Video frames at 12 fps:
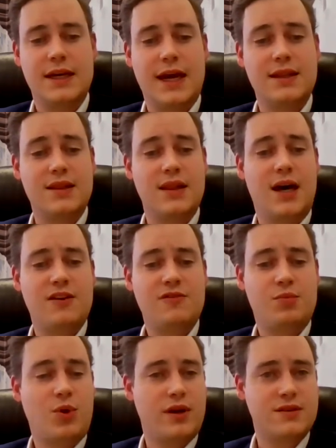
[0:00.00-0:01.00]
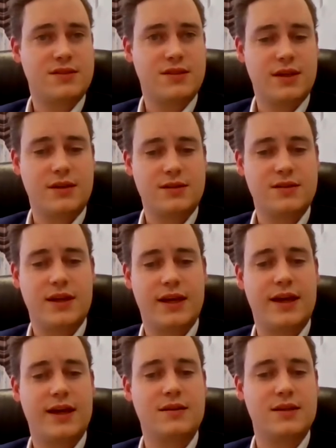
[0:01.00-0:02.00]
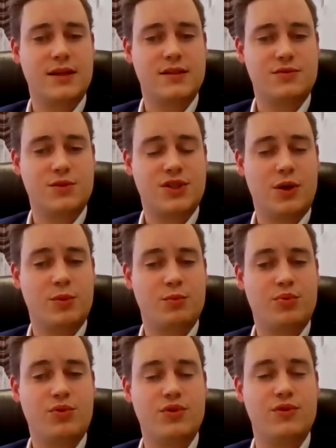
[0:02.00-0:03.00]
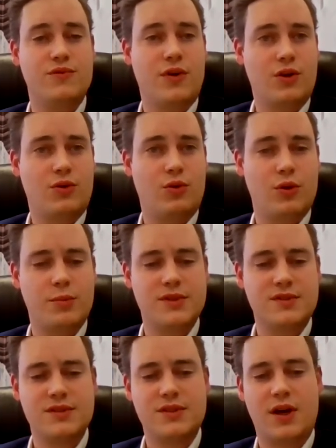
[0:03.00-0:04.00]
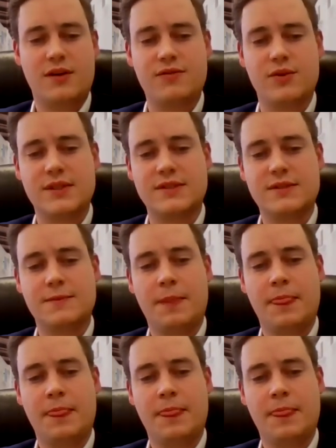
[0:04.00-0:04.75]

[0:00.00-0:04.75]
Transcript: and live product sales and analytics, which help improve our core business offerings.